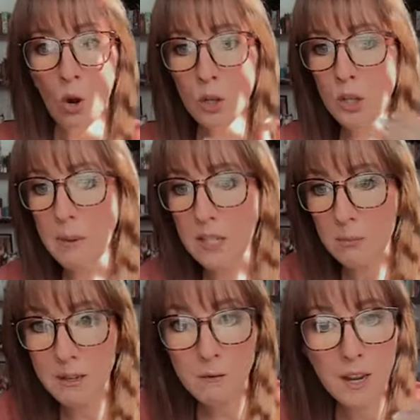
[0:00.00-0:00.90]
Are you
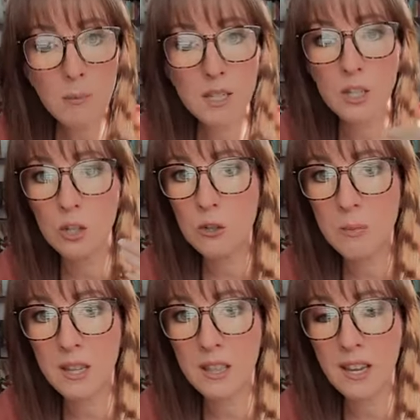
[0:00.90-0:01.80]
meant to be famous and
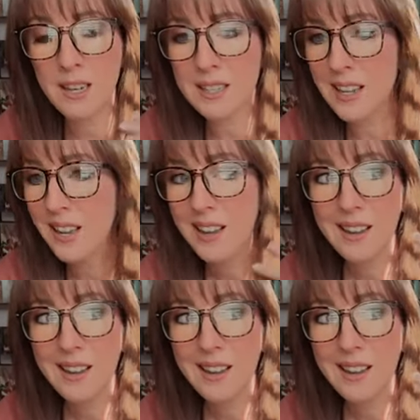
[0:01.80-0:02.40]
do big things?